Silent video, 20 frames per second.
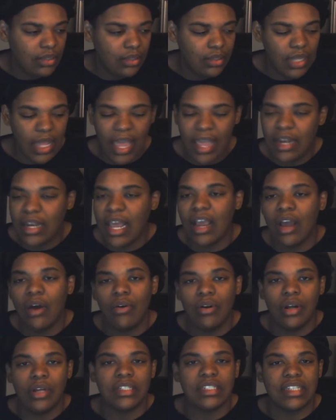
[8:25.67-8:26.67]

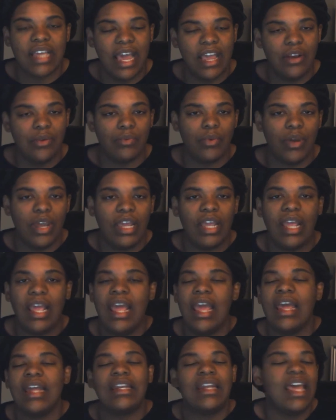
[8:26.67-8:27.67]
to a skating rink.
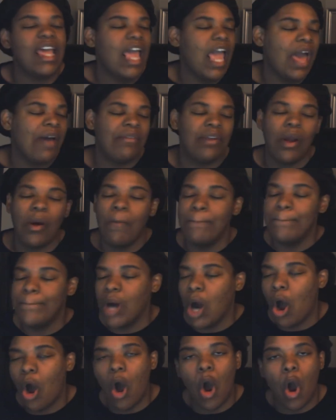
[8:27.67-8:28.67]
They having a
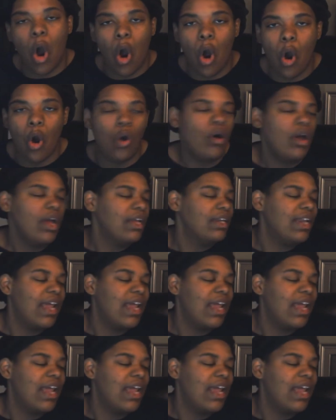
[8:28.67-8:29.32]
ball.